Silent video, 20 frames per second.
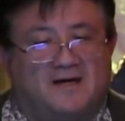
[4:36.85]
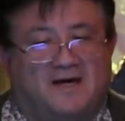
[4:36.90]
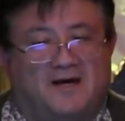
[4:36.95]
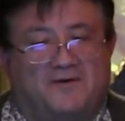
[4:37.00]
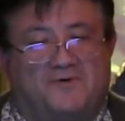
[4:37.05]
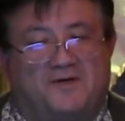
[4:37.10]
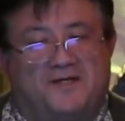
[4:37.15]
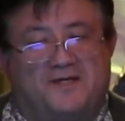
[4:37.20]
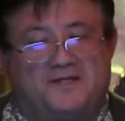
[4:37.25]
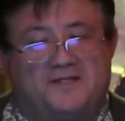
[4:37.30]

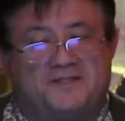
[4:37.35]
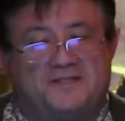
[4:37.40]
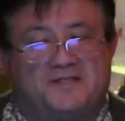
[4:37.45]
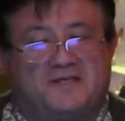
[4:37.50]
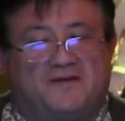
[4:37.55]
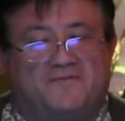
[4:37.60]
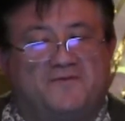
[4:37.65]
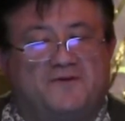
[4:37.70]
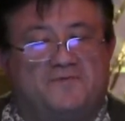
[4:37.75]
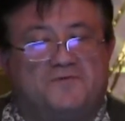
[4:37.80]
I wanted to
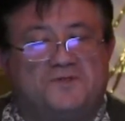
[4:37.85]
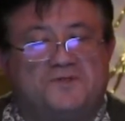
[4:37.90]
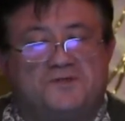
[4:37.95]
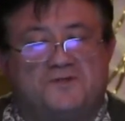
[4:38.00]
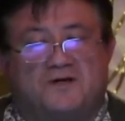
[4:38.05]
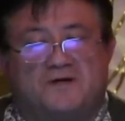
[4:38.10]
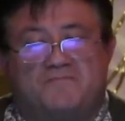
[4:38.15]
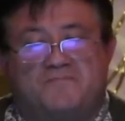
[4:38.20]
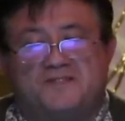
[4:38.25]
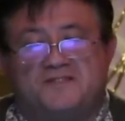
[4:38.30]
see if you will
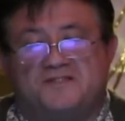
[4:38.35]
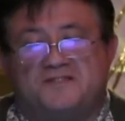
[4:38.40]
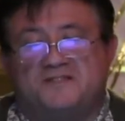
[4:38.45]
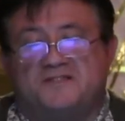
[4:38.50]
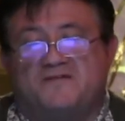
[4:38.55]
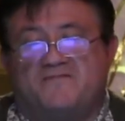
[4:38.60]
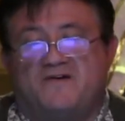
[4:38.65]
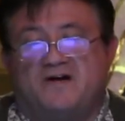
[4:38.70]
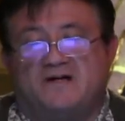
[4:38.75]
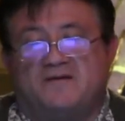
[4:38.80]
do our
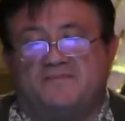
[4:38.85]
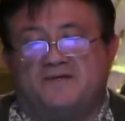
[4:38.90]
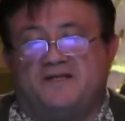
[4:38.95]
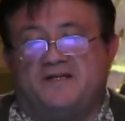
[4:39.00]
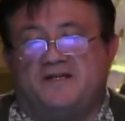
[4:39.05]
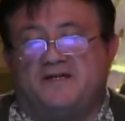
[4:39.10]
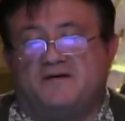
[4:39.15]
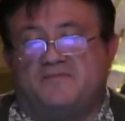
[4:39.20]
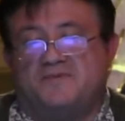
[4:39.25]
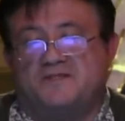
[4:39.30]
business
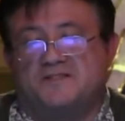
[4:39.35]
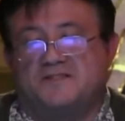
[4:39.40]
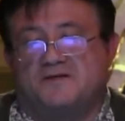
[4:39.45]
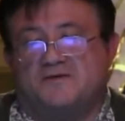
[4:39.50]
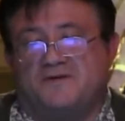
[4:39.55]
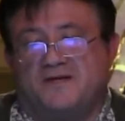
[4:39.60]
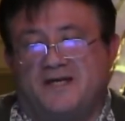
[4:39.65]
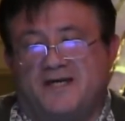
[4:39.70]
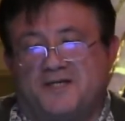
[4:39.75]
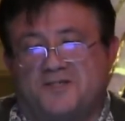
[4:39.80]
development and help us
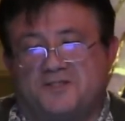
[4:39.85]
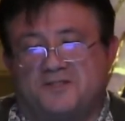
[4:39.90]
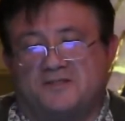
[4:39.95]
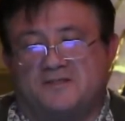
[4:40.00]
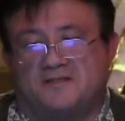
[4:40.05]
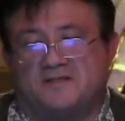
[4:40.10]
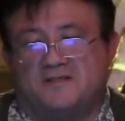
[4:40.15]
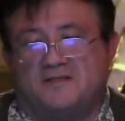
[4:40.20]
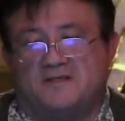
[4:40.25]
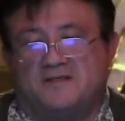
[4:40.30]
go
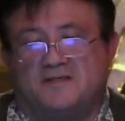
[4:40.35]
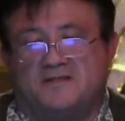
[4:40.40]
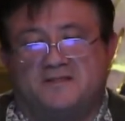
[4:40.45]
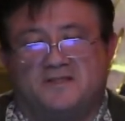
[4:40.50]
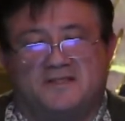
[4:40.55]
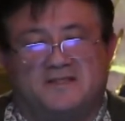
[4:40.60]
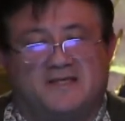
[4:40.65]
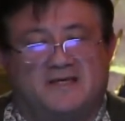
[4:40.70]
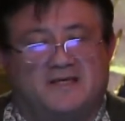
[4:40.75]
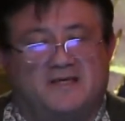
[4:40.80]
national,
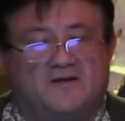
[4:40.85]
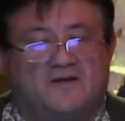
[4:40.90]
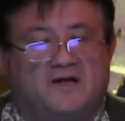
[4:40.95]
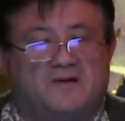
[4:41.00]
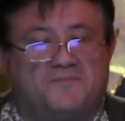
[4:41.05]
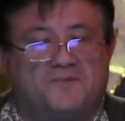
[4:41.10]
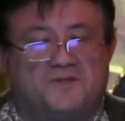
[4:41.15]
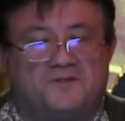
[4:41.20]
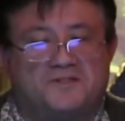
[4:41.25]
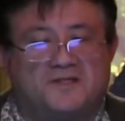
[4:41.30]
just like you
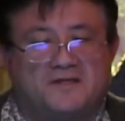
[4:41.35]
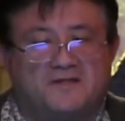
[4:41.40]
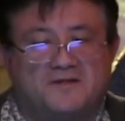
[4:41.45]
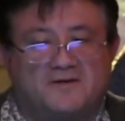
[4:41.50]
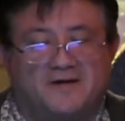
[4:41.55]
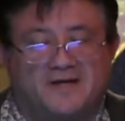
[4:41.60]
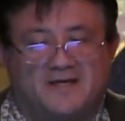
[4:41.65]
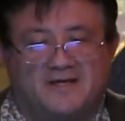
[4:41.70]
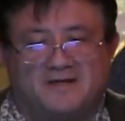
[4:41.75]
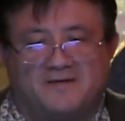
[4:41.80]
helped those other
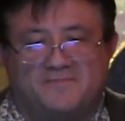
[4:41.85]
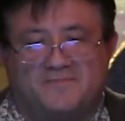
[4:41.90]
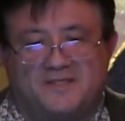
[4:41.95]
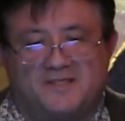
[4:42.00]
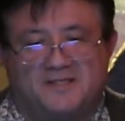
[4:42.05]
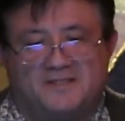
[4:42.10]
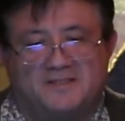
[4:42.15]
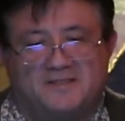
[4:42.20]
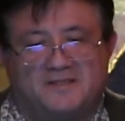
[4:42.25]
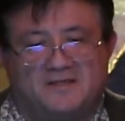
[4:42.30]
great
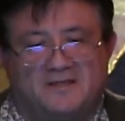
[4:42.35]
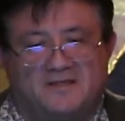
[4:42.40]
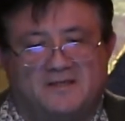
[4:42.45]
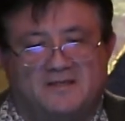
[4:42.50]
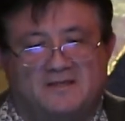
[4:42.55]
companies.